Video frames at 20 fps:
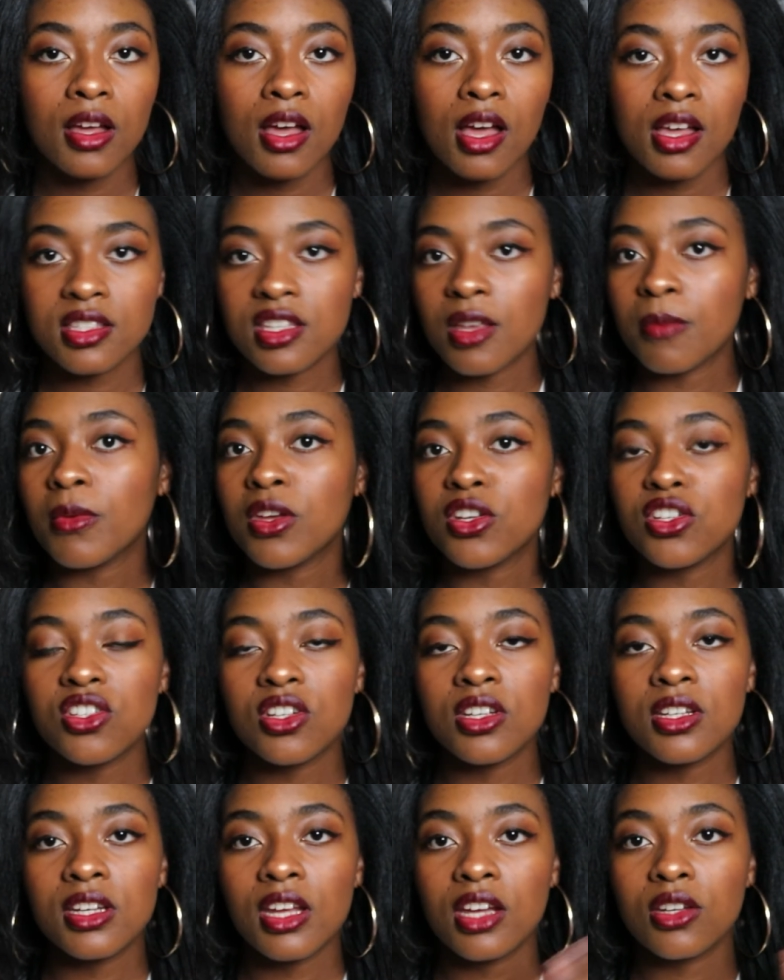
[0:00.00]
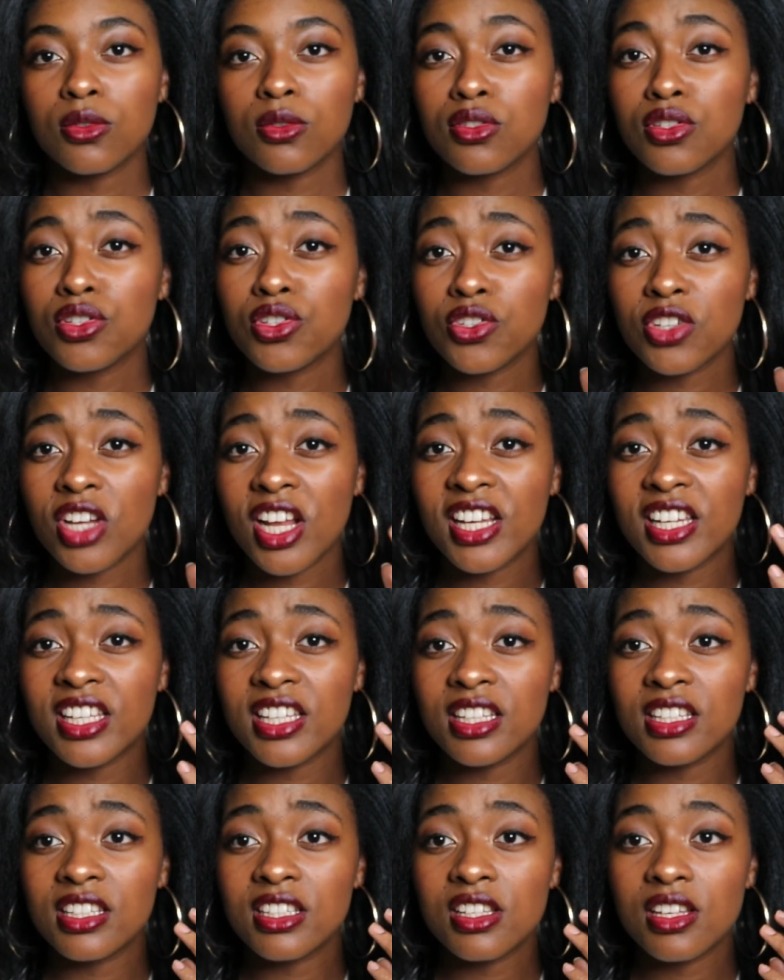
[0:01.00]
As I mentioned, I don't
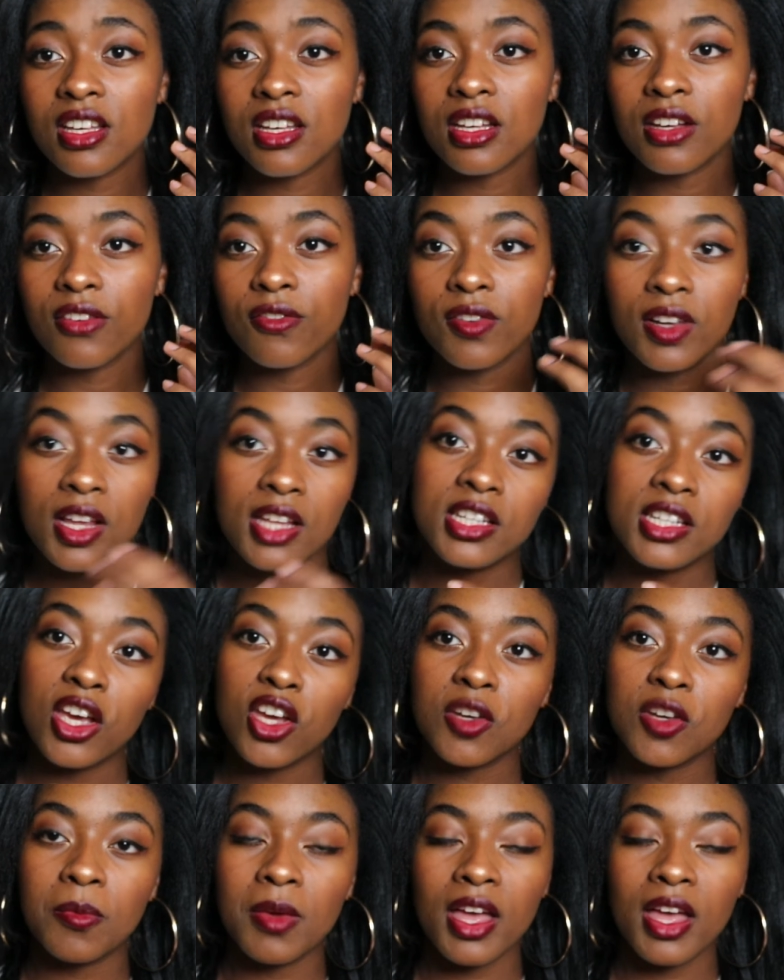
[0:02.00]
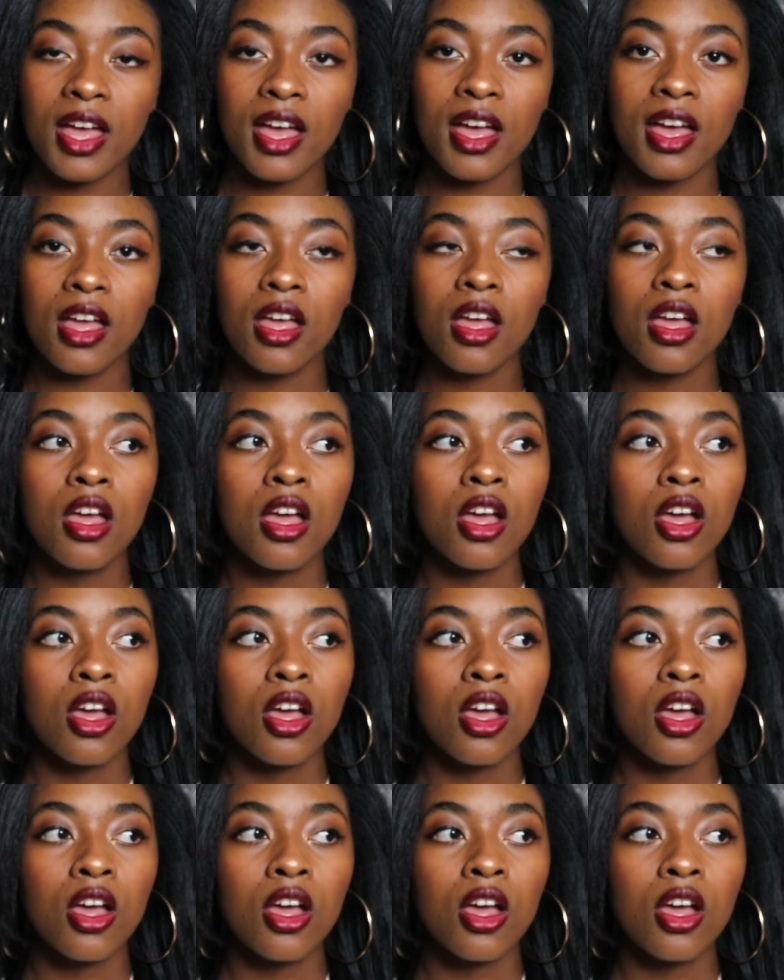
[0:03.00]
usually flat iron my hair